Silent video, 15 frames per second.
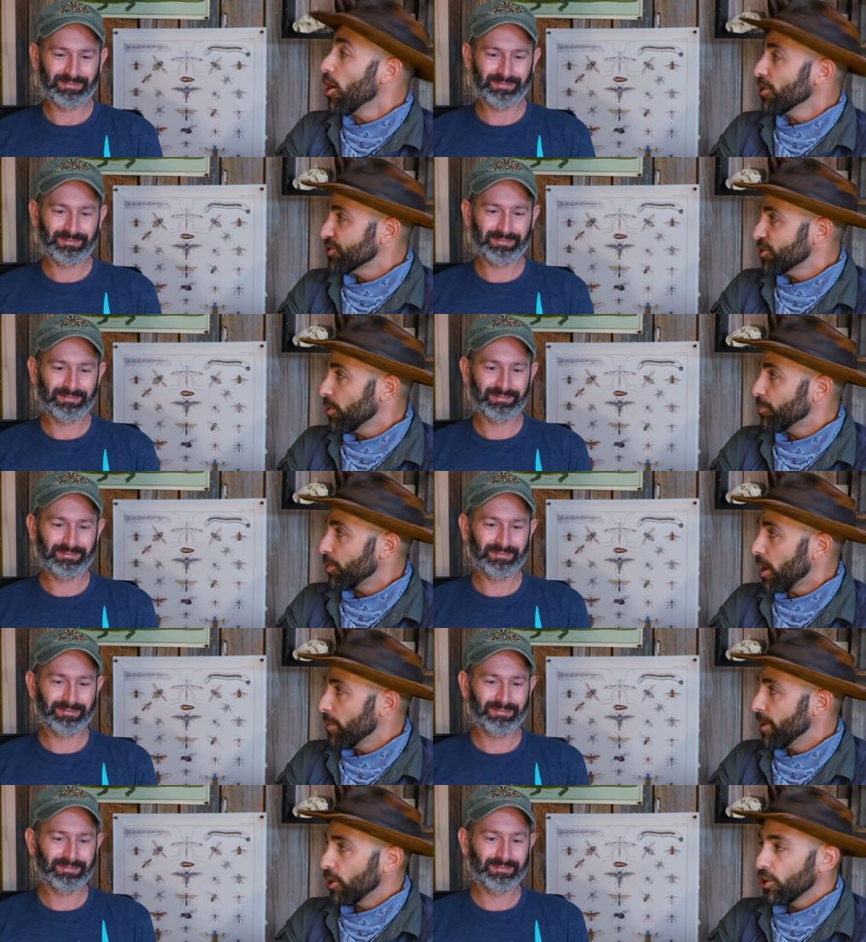Speaker 1: also
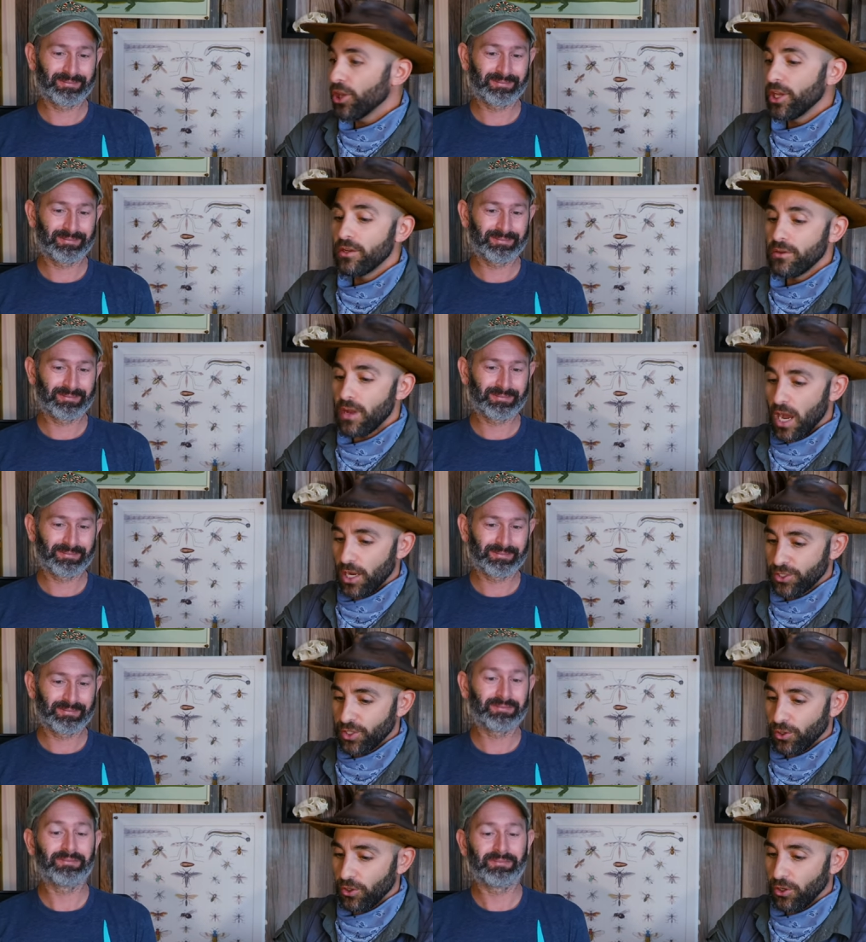primarily
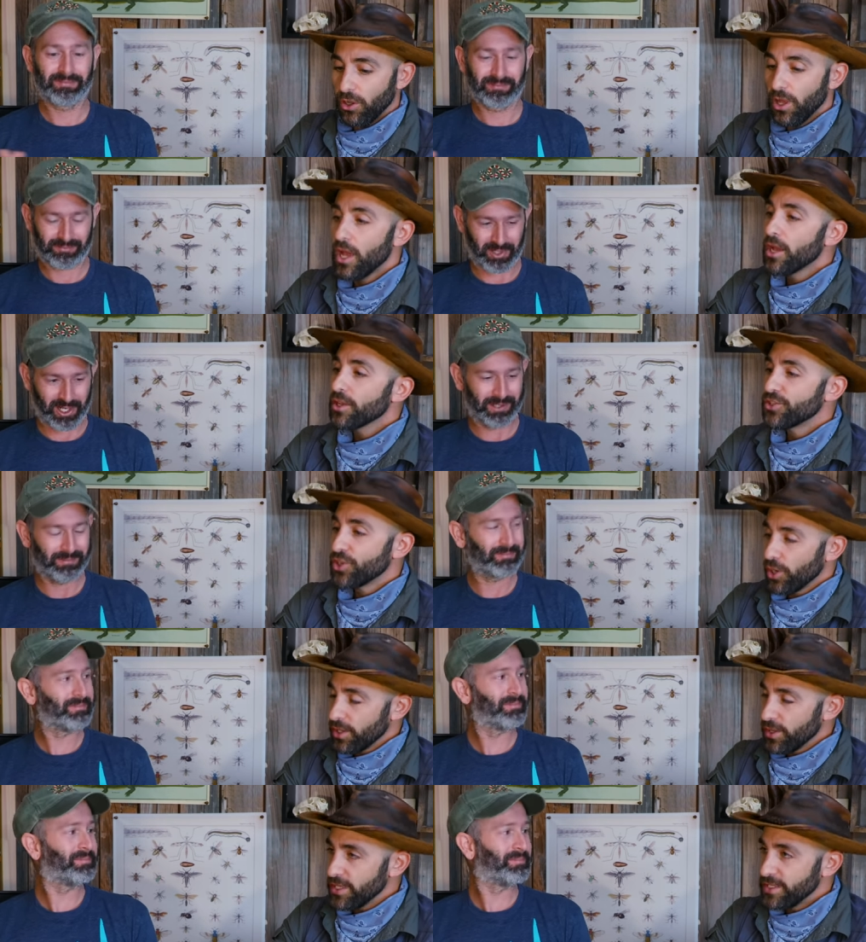nocturnal. Right. During
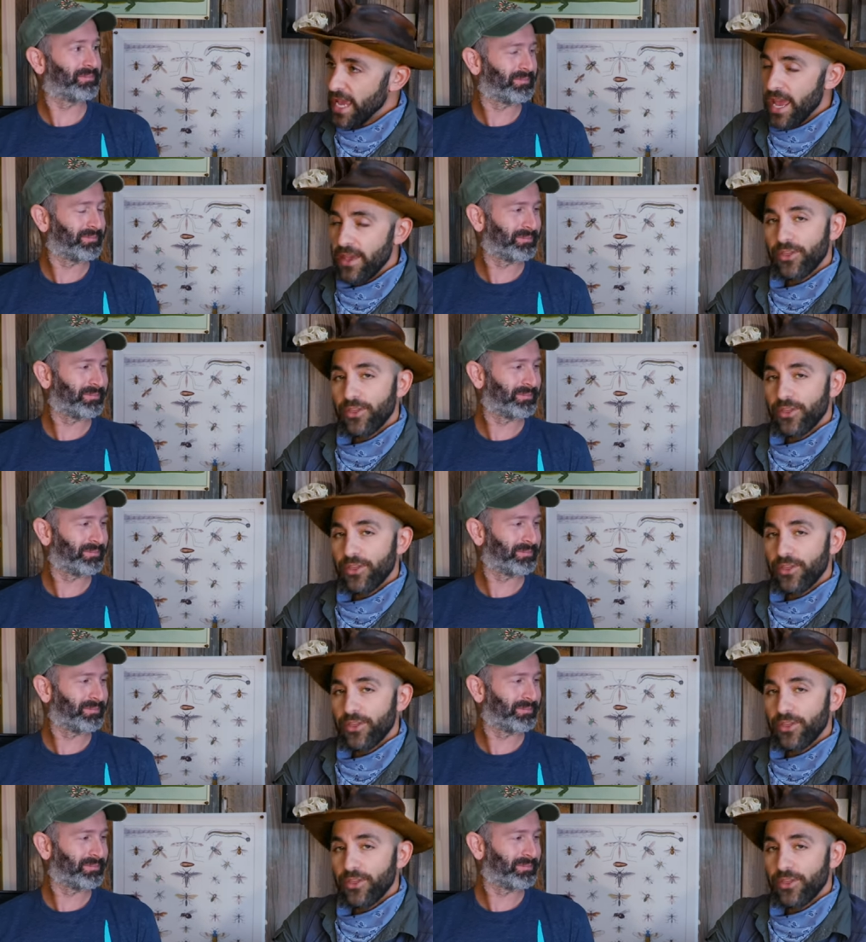the day,